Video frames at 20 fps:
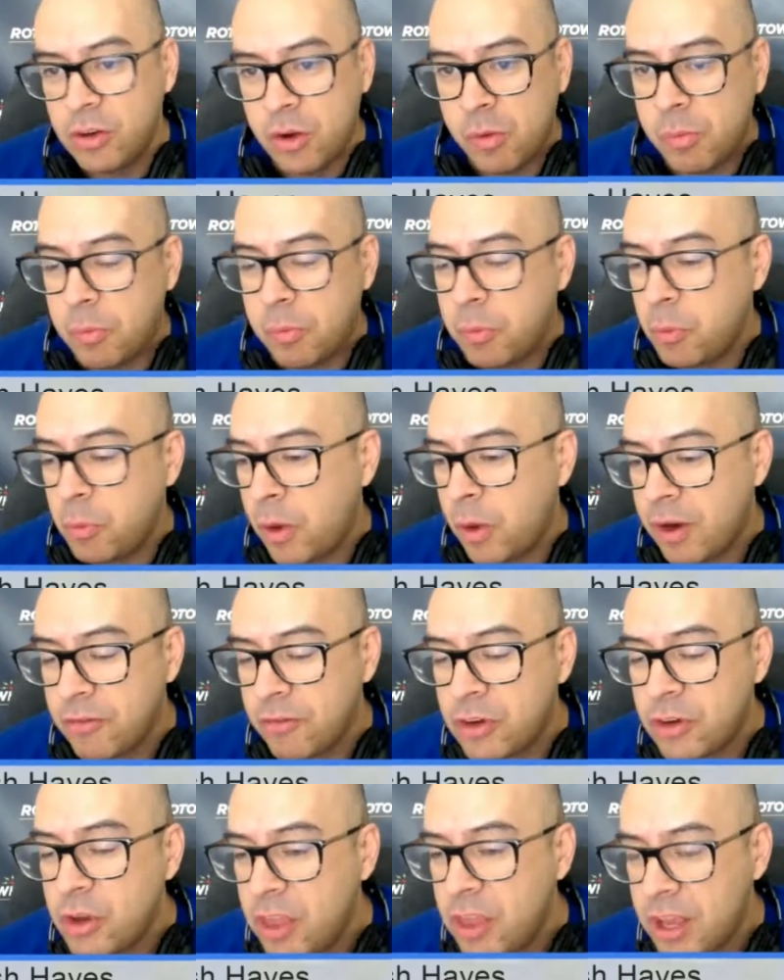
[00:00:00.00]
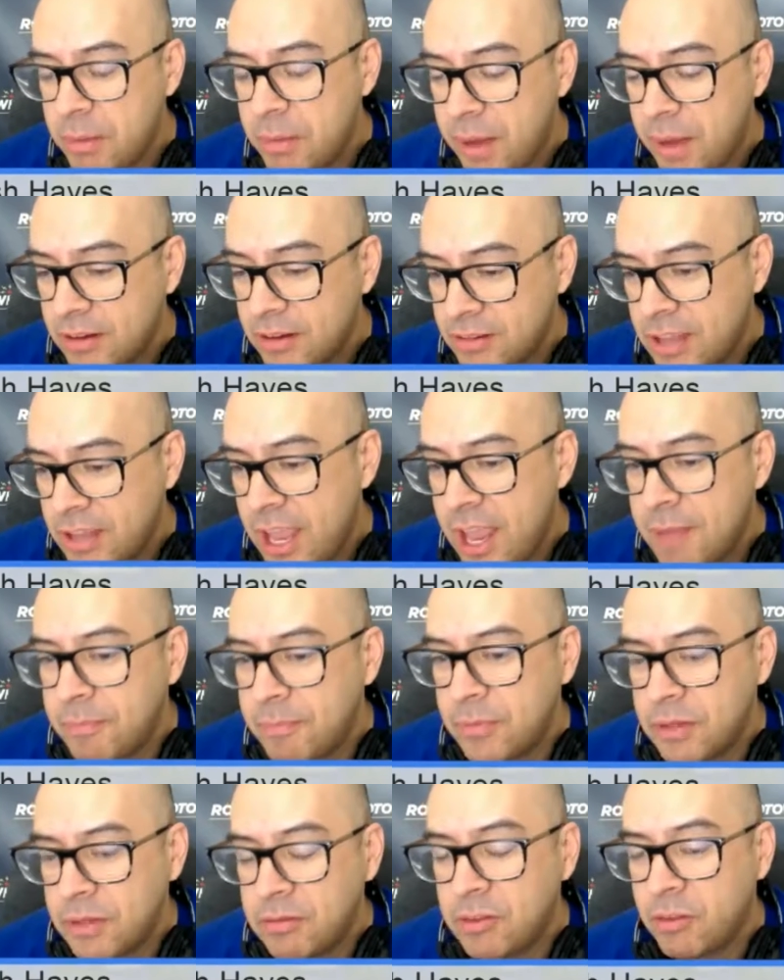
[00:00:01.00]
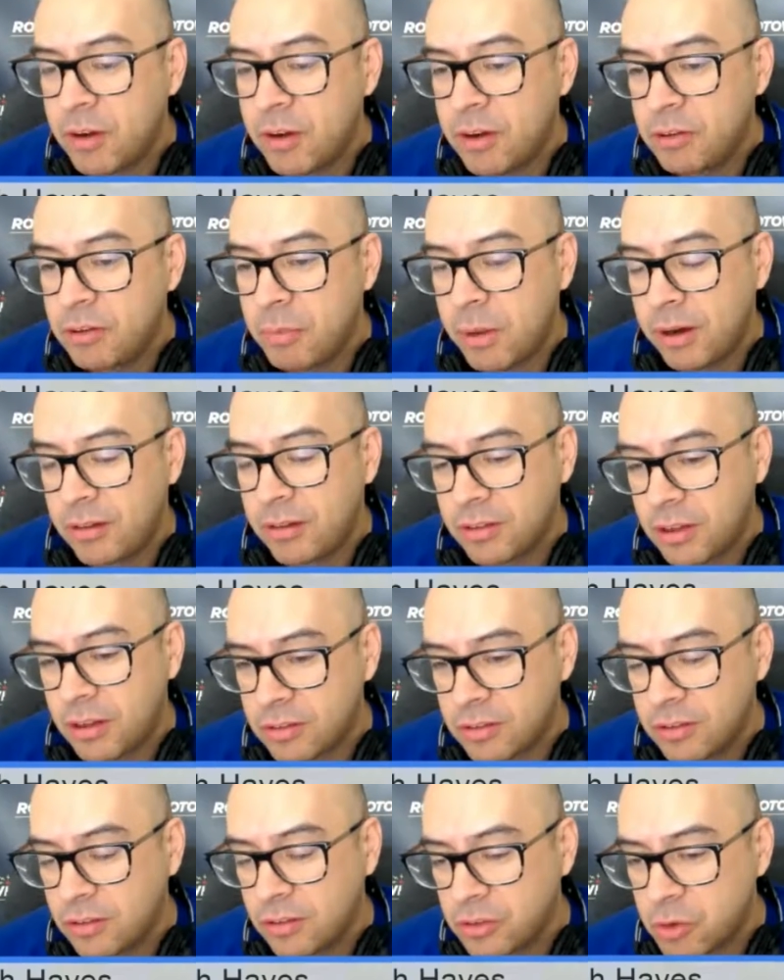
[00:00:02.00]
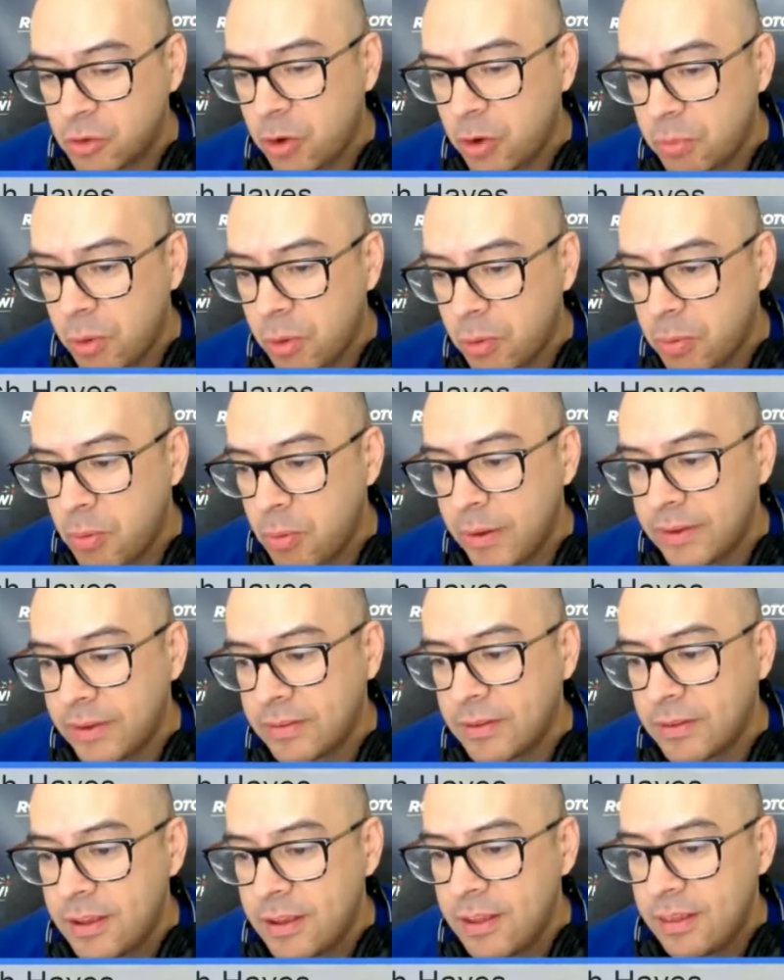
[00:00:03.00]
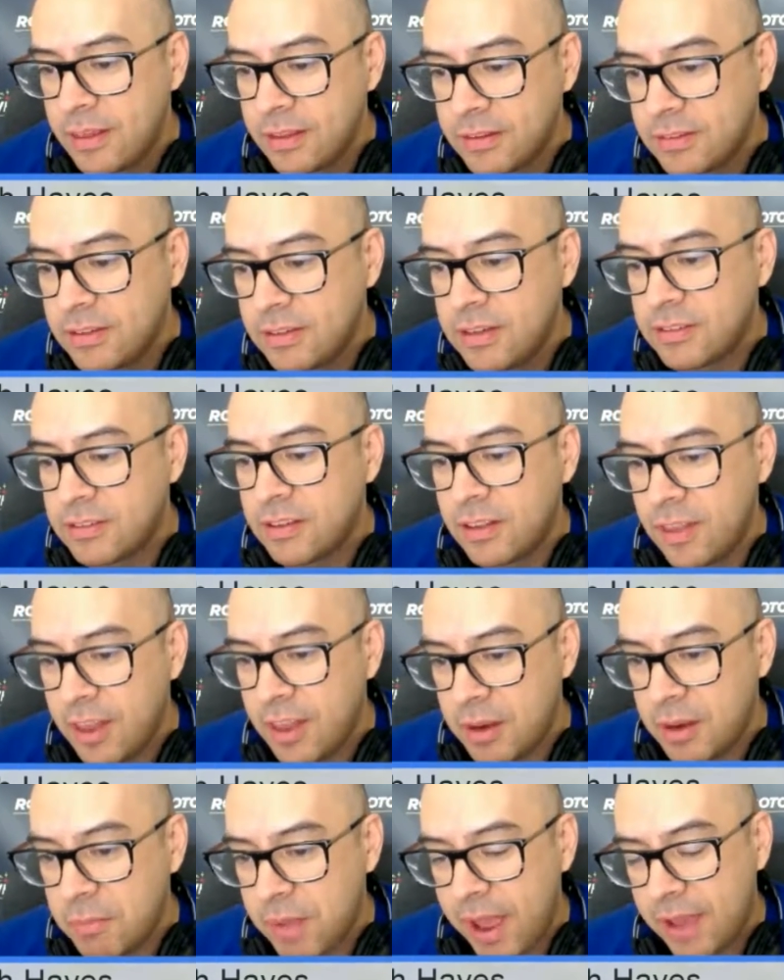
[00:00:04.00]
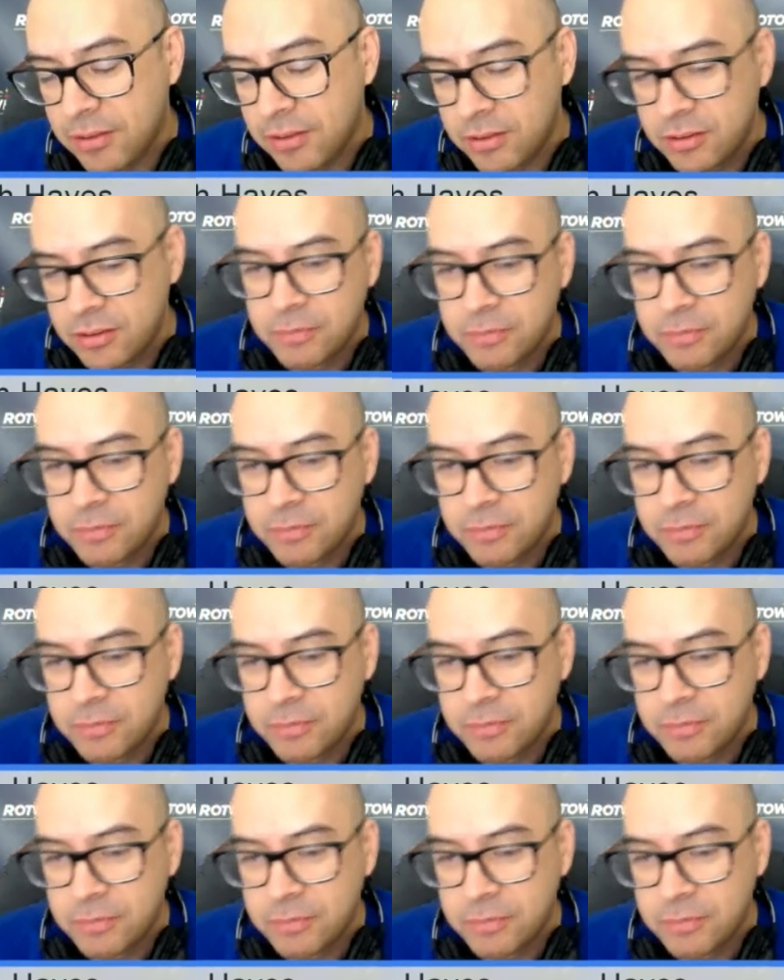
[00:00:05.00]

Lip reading: whatever you think about his game, DeMarcus Cousins has scored more points this season than in past.